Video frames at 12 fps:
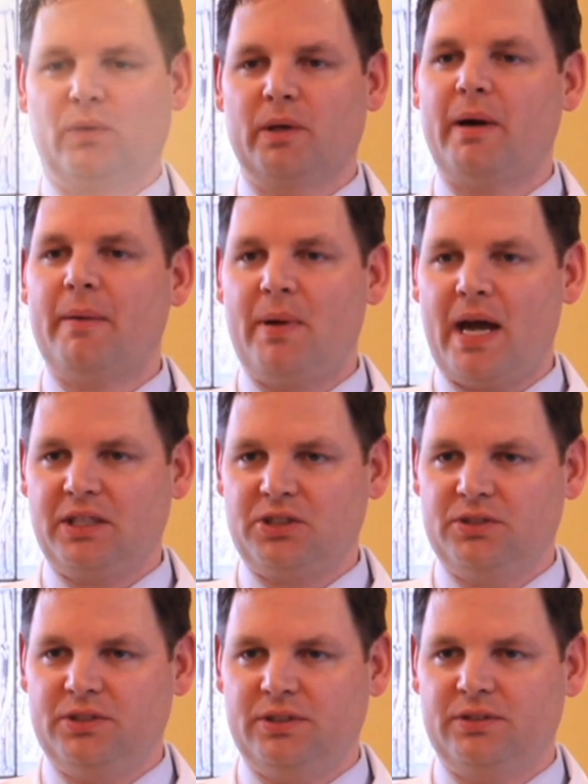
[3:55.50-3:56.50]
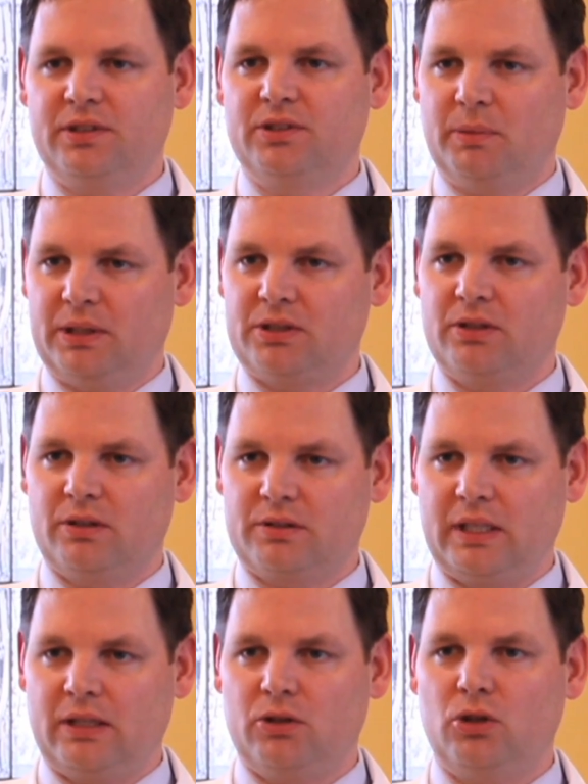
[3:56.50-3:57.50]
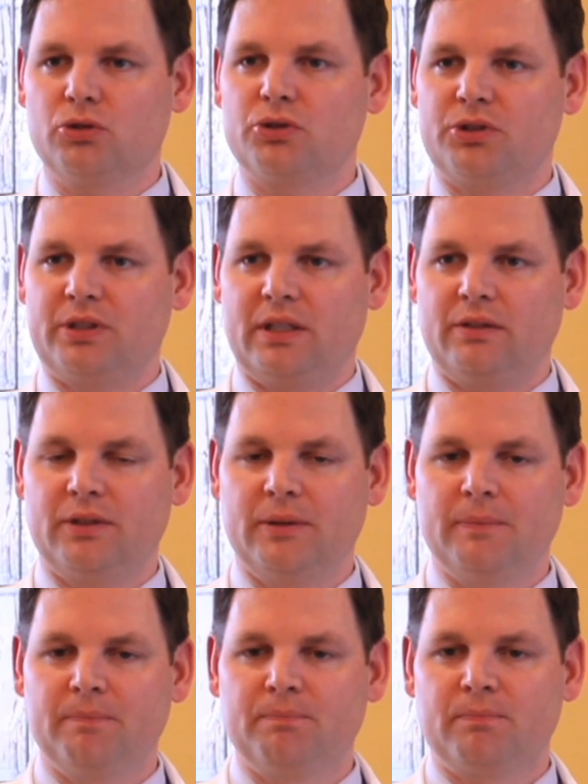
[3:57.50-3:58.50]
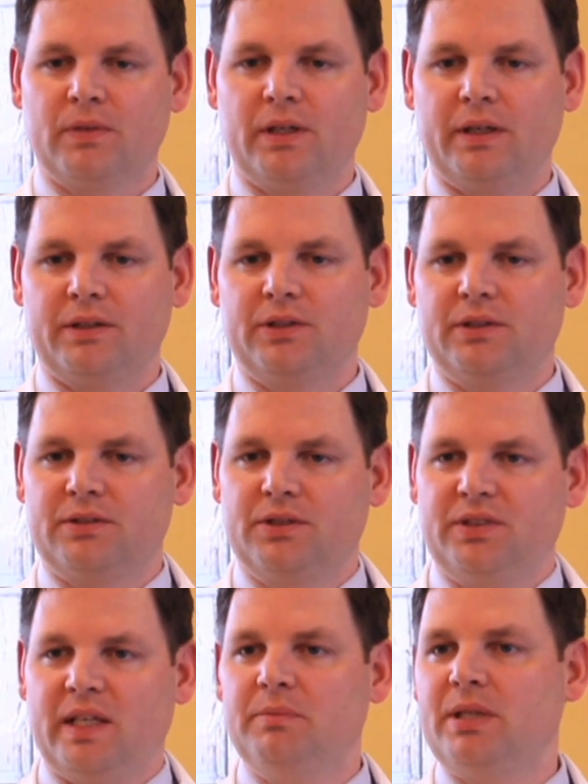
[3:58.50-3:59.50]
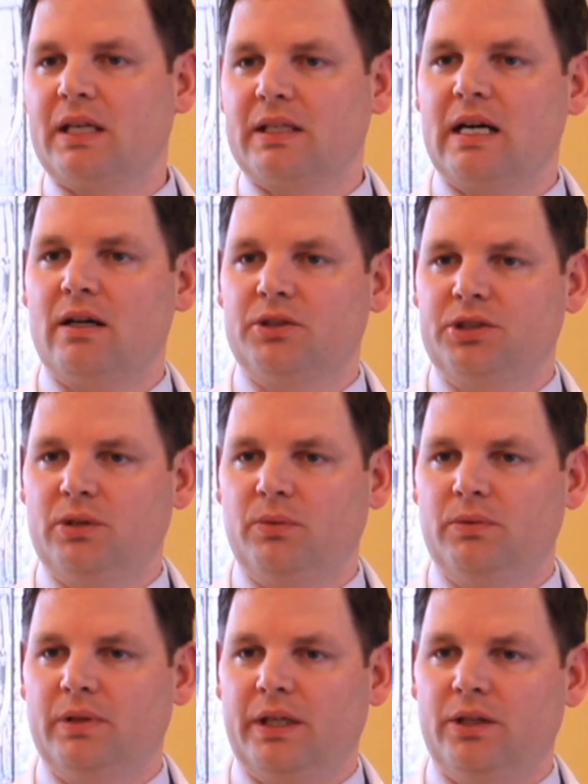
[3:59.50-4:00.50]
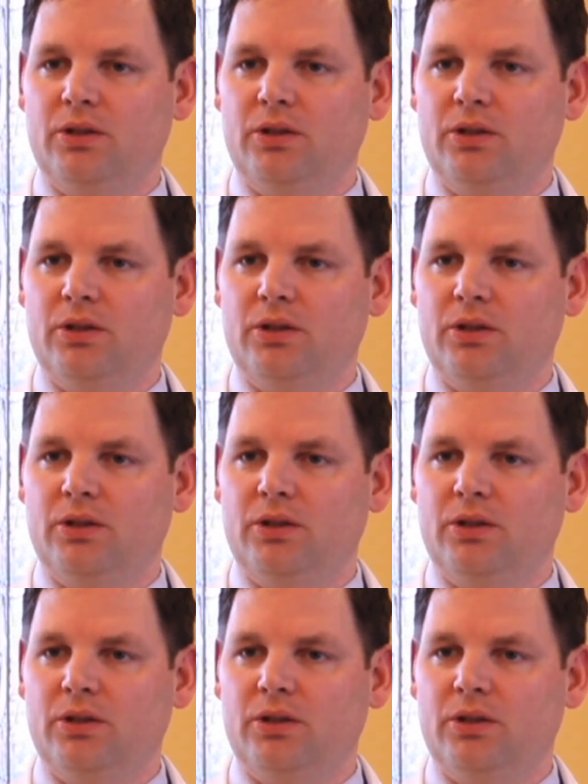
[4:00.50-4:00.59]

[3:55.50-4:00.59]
One of my passions is musculoskeletal ultrasound. It's the same technology they